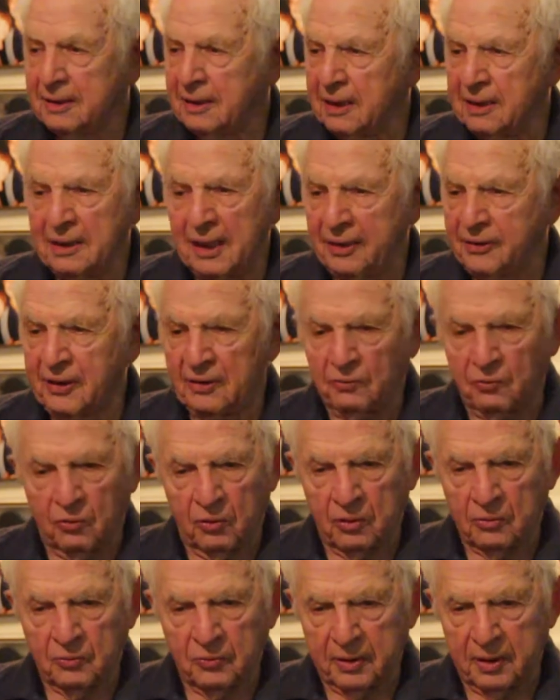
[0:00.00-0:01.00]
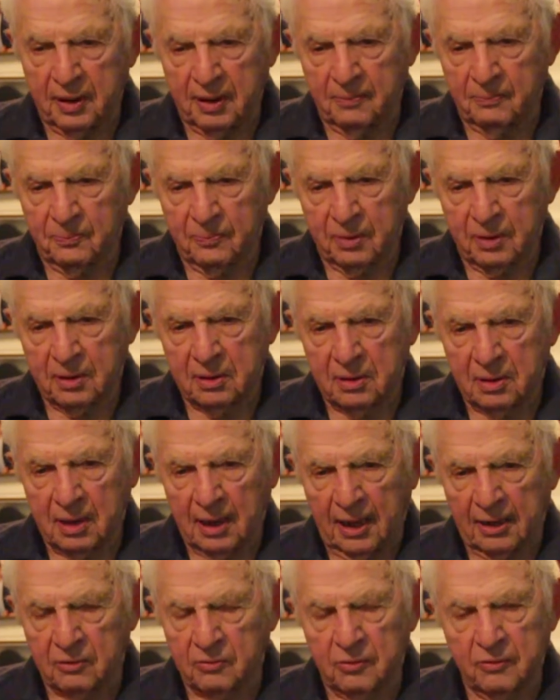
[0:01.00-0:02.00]
There's nothing wrong with them, but
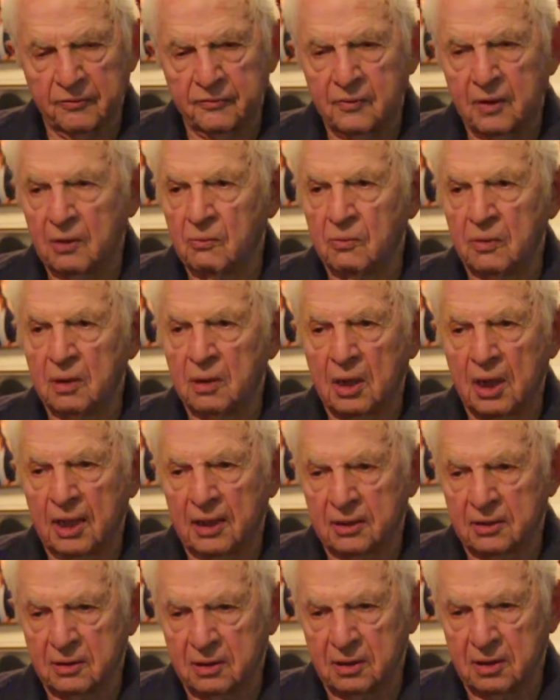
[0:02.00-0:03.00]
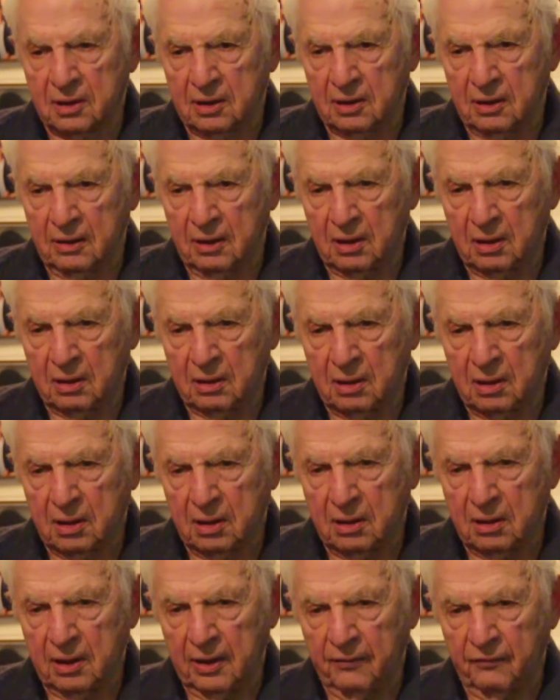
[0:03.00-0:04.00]
I don't know if they will last in
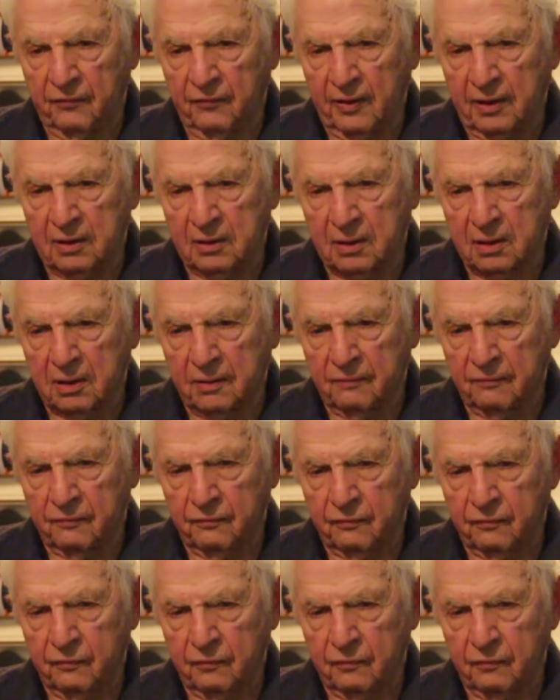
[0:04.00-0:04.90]
the event of